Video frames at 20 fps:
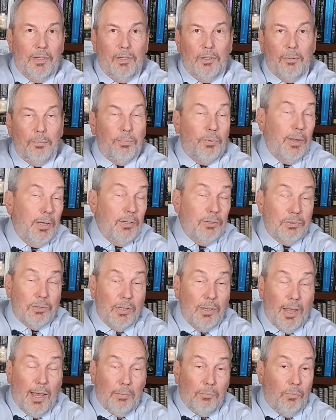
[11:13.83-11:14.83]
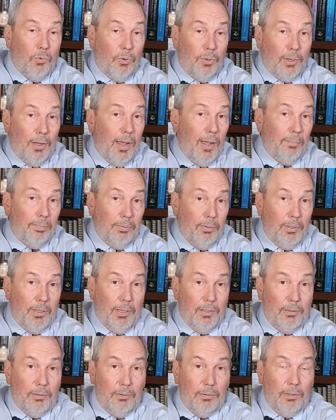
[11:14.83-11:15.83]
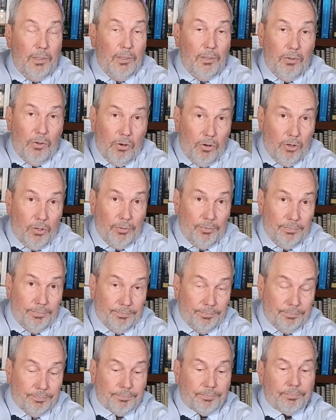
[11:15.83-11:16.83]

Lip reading: And the brain is a lot more complicated than the heart.